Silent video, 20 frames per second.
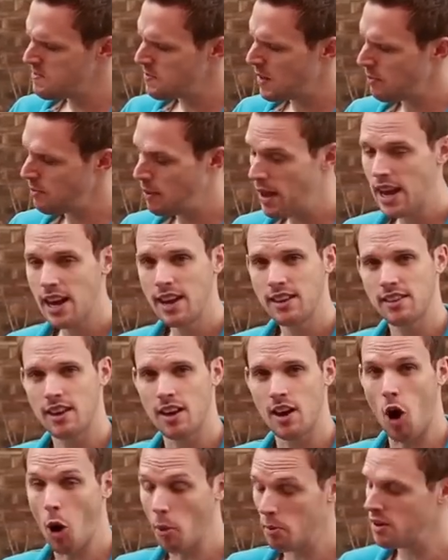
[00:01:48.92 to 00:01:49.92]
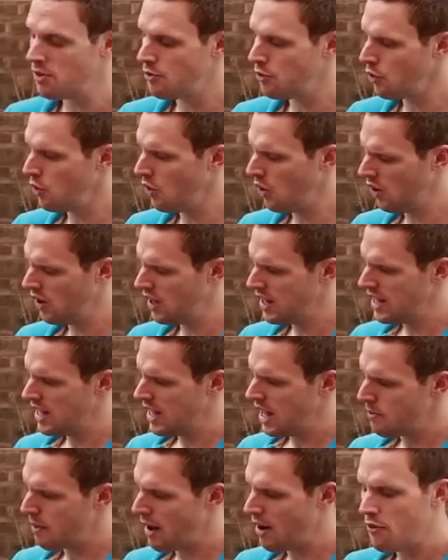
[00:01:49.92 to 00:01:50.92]
A pig is an omnivore,
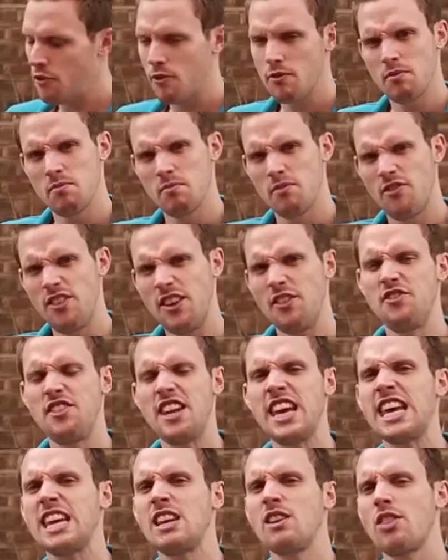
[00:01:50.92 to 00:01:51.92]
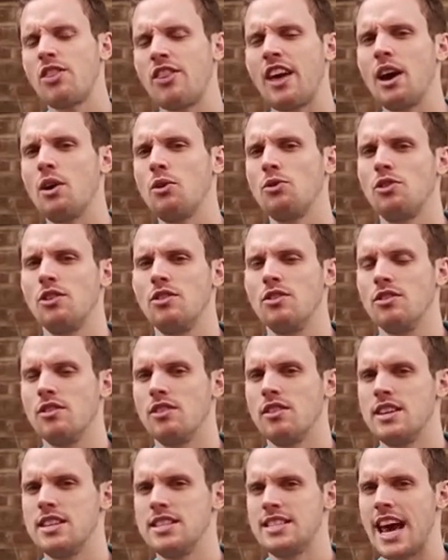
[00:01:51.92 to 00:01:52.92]
about 15,000
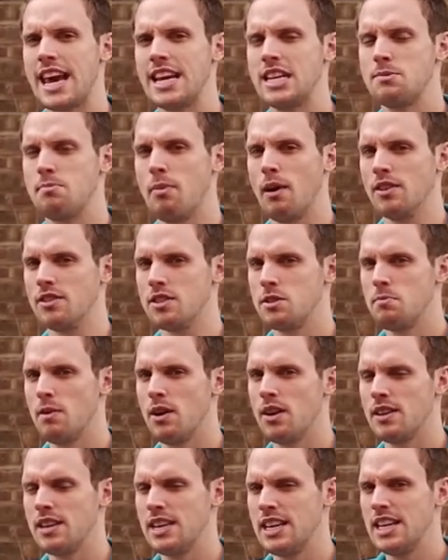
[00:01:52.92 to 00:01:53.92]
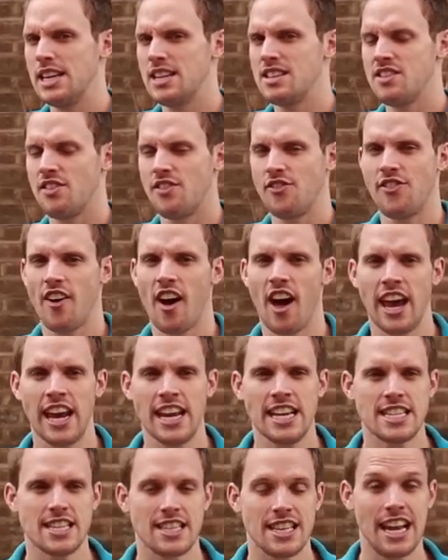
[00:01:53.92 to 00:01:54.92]
taste buds. But to
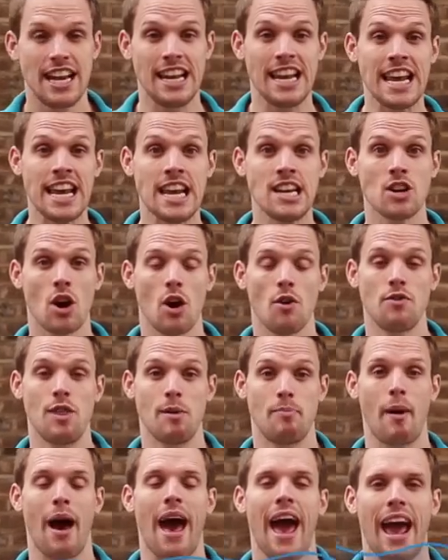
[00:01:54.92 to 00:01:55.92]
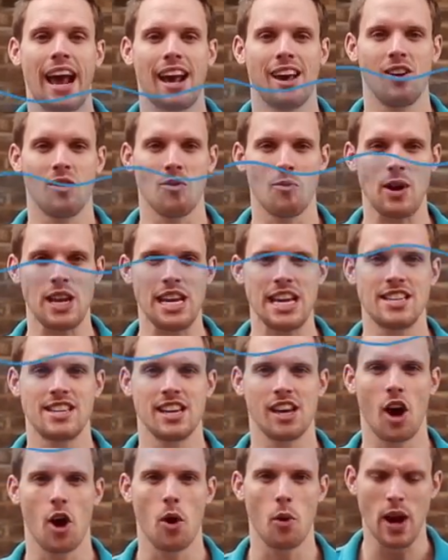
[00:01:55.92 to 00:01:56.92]
find the leader of the pack, we need to
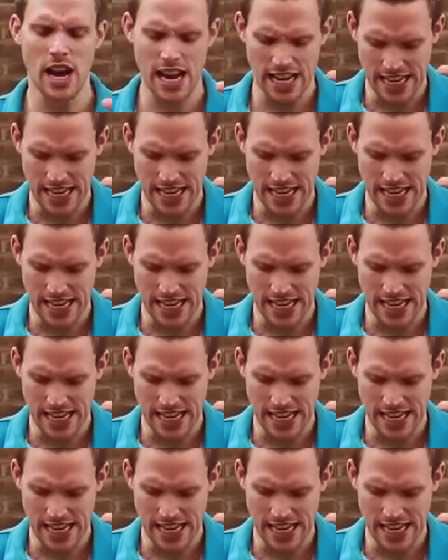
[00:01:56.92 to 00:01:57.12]
go